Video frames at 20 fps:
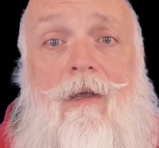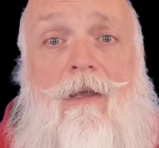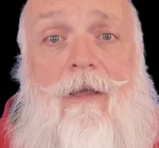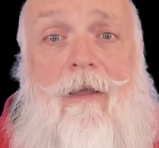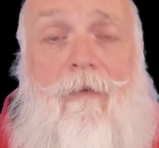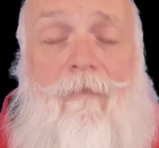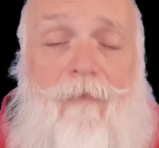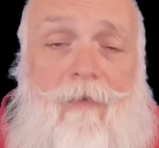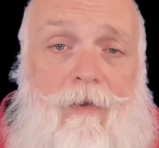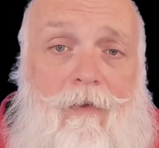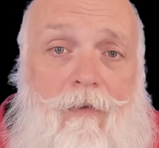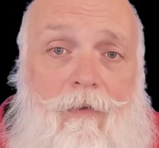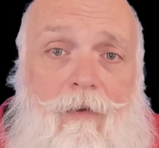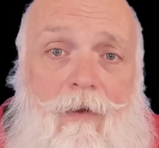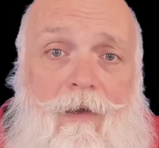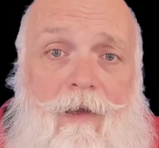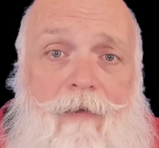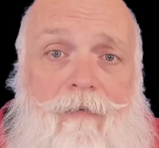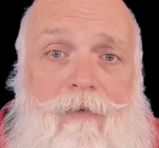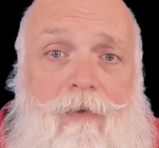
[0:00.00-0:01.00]
if you
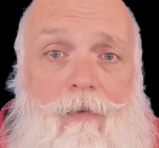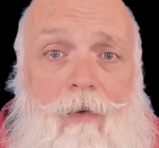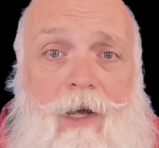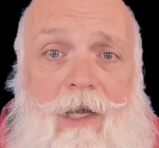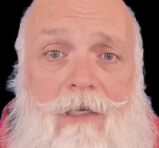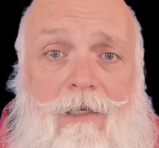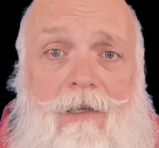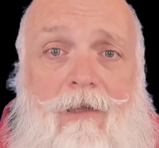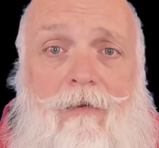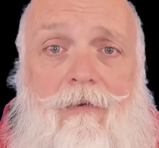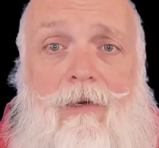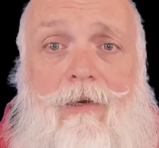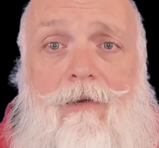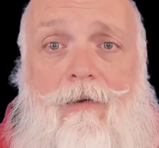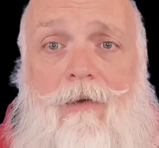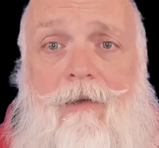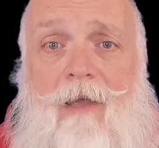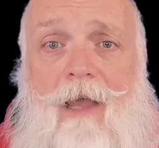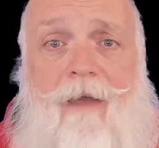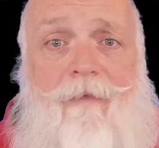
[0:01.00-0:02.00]
watch
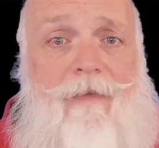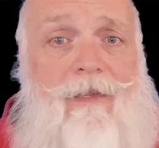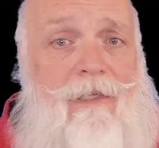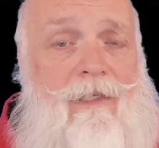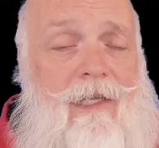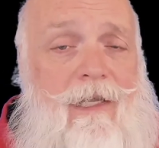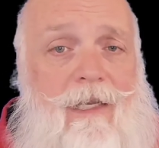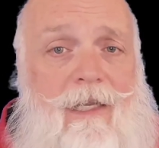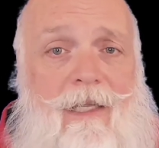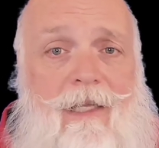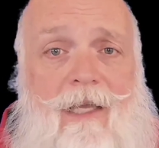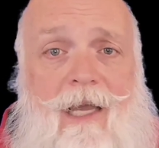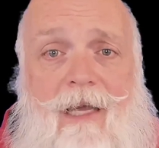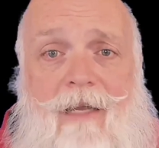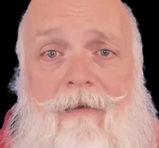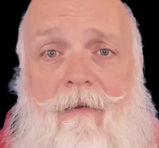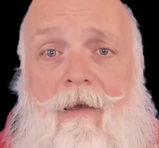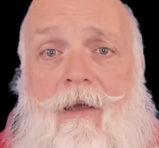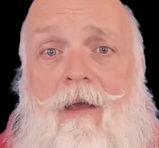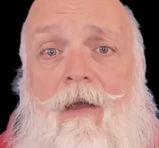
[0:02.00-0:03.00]
through, you haven't seen it
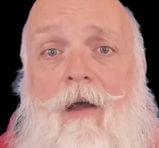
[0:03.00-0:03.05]
yet,